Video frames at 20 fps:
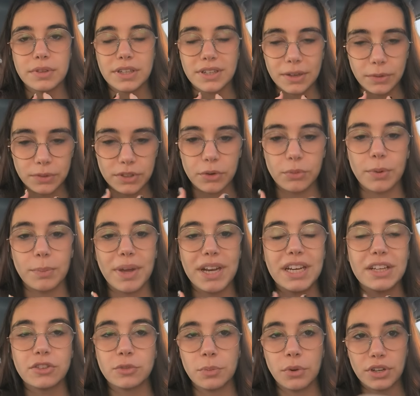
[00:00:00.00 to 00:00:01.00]
the, the
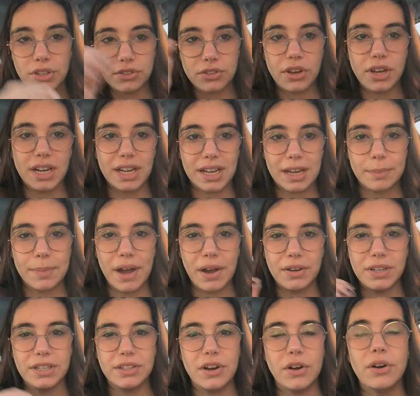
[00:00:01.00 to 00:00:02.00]
remaining smoke is gonna come
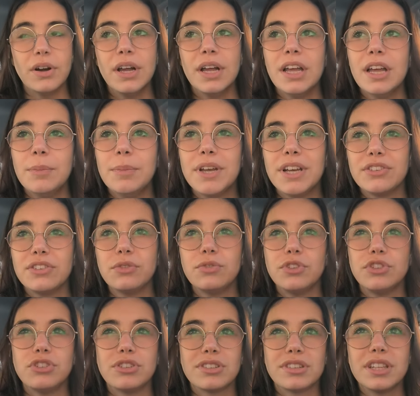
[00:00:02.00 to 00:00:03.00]
out, you know? Because if
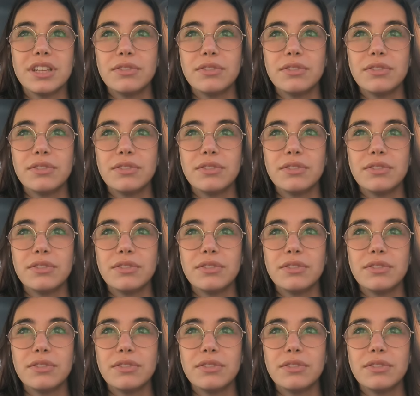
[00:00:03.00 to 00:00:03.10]
you just